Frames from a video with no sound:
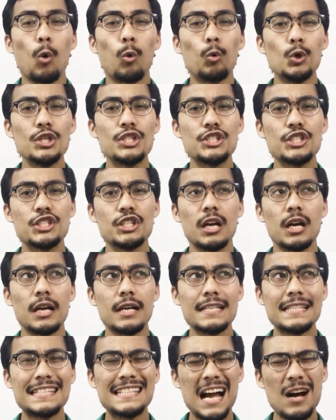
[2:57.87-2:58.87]
which
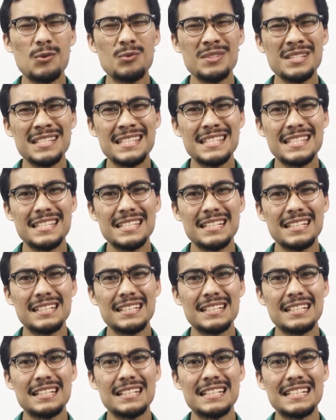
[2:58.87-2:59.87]
sounds
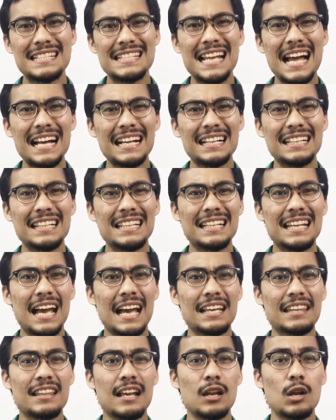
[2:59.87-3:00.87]
exactly
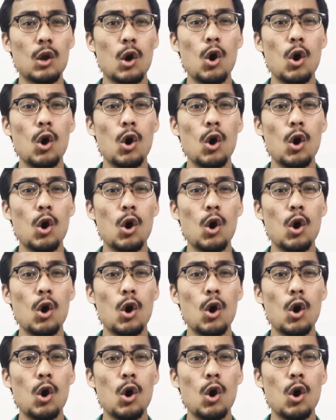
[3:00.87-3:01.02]
like the